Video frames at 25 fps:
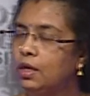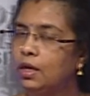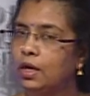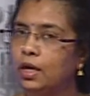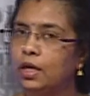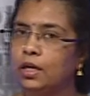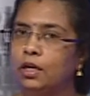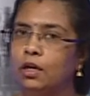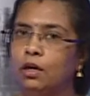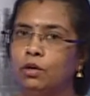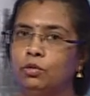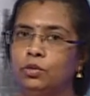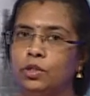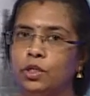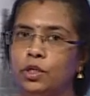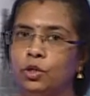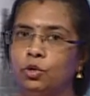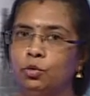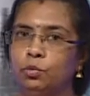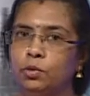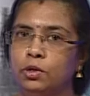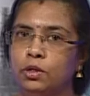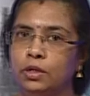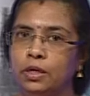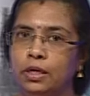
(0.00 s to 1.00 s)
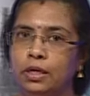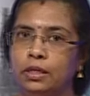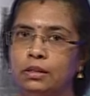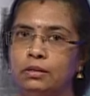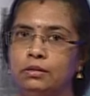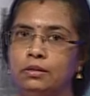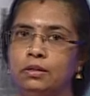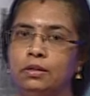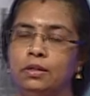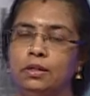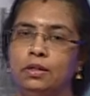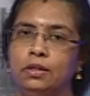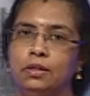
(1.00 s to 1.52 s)
and how the human health
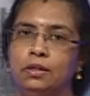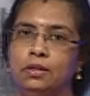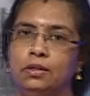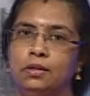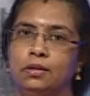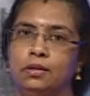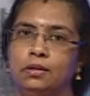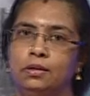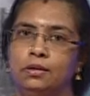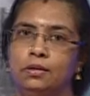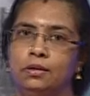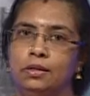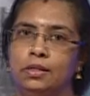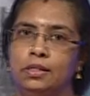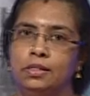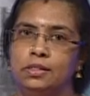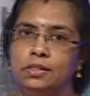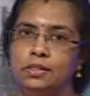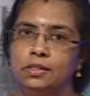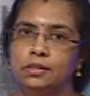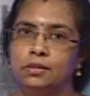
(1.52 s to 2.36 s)
is